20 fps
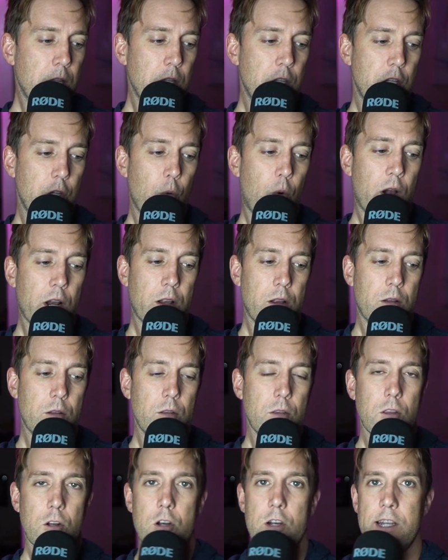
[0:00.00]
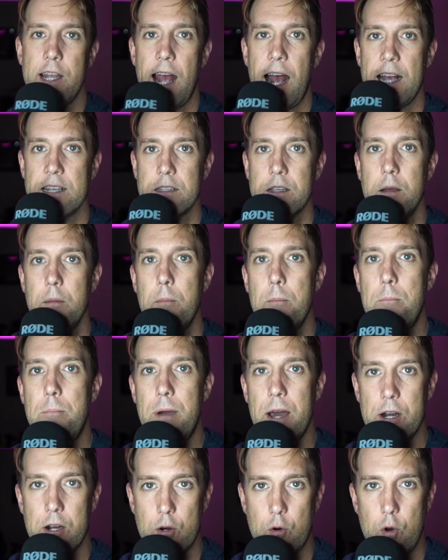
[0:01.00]
You want to learn to ask
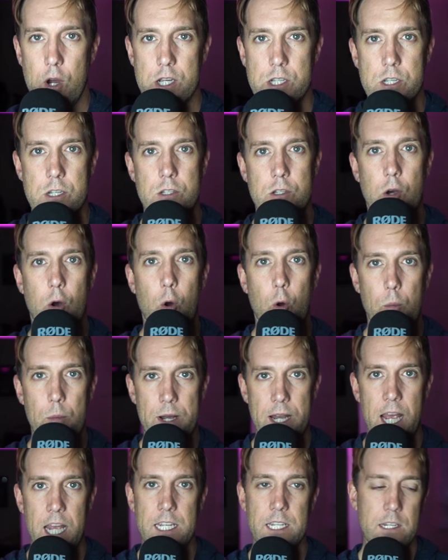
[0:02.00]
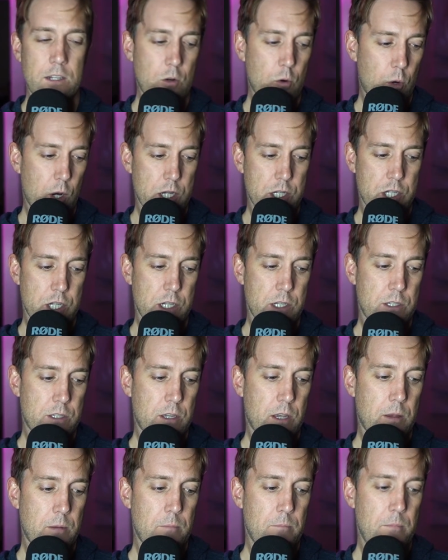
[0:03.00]
better questions, open-ended
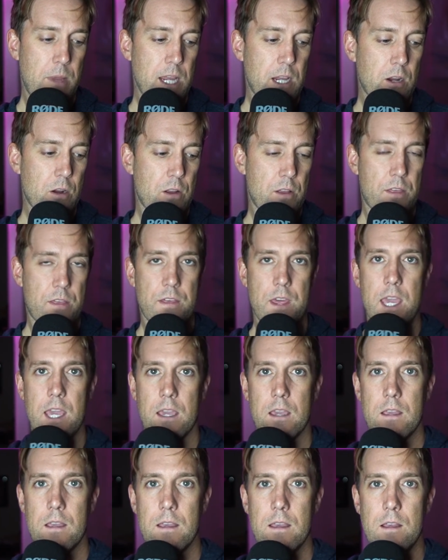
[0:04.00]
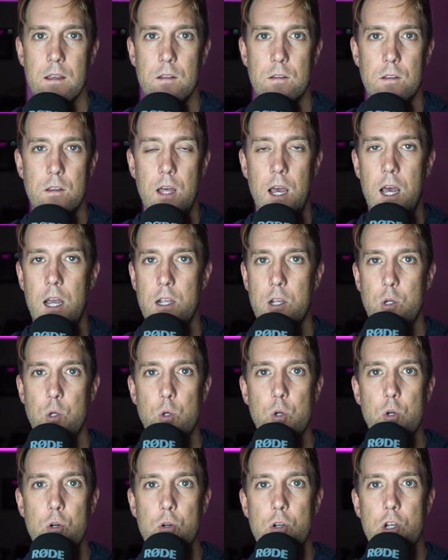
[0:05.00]
questions. Make her think.
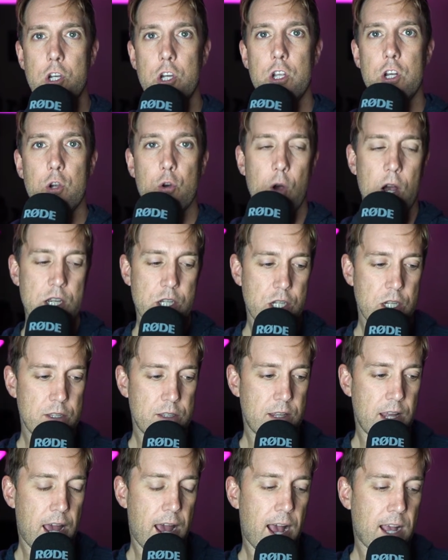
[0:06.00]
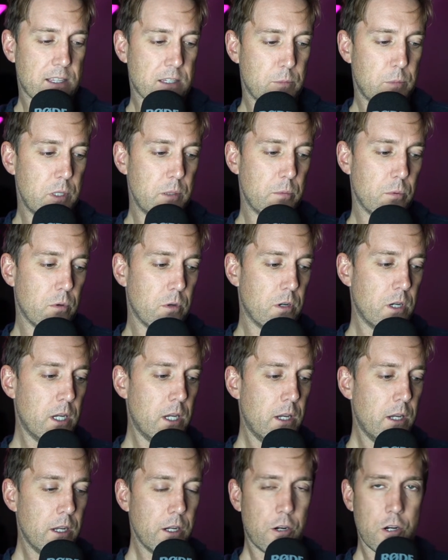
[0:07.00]
Google good questions to ask people,
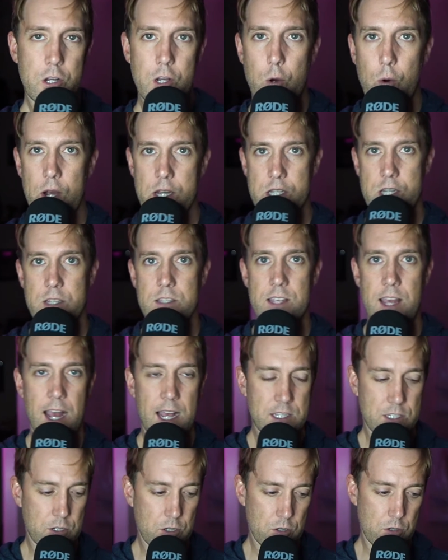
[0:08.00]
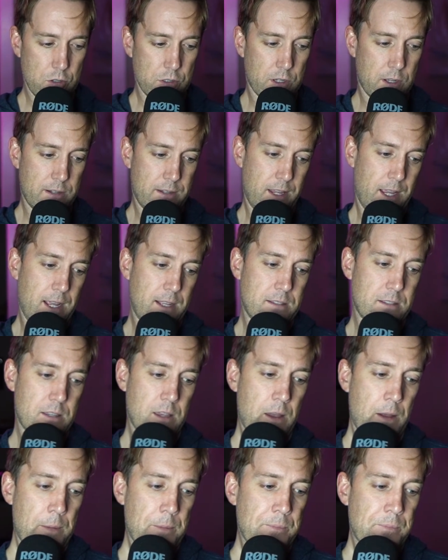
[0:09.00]
good questions to ask girls on dates,
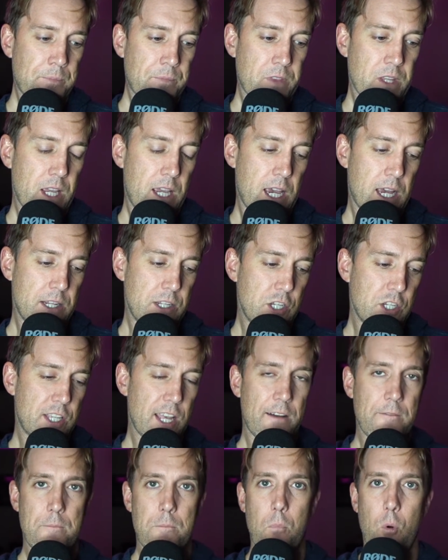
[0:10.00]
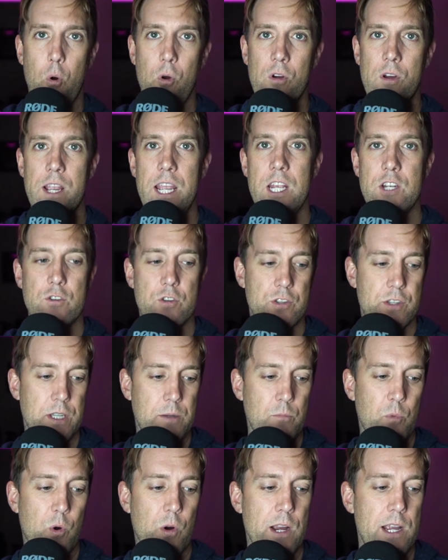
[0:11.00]
and just have more interesting,
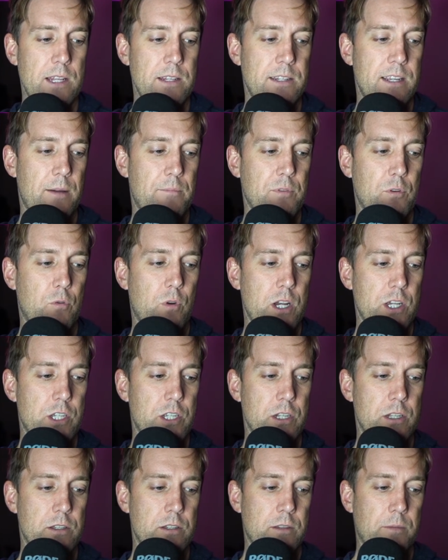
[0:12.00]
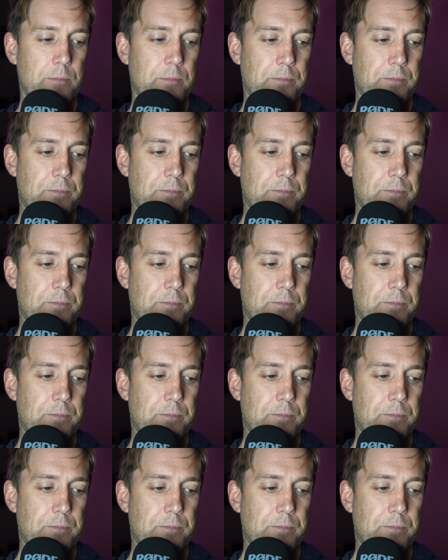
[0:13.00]
more in-depth questions.